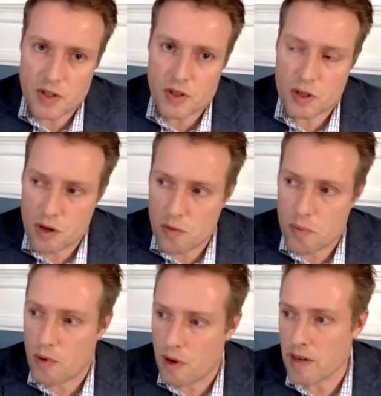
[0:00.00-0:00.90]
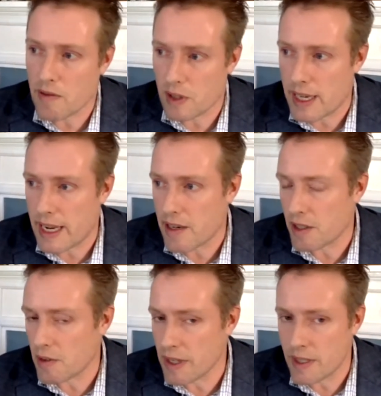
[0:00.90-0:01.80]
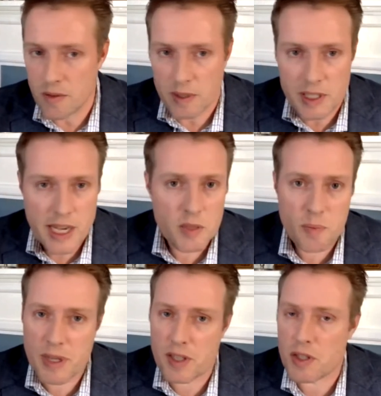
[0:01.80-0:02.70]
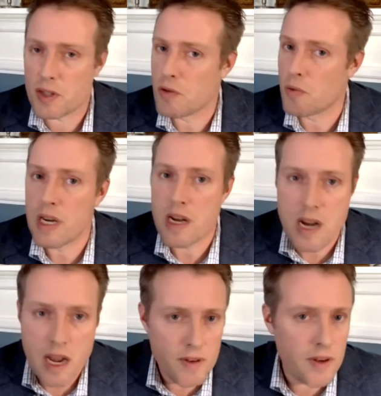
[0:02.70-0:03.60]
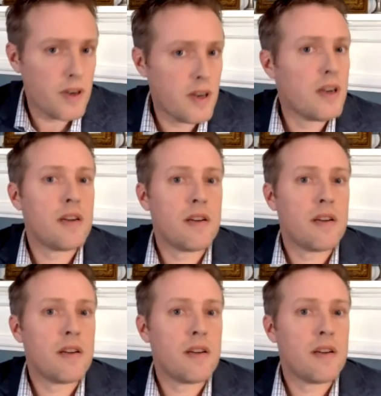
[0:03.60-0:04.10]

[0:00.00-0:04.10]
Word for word: There's no point of laying out a grid doing test pits. You would never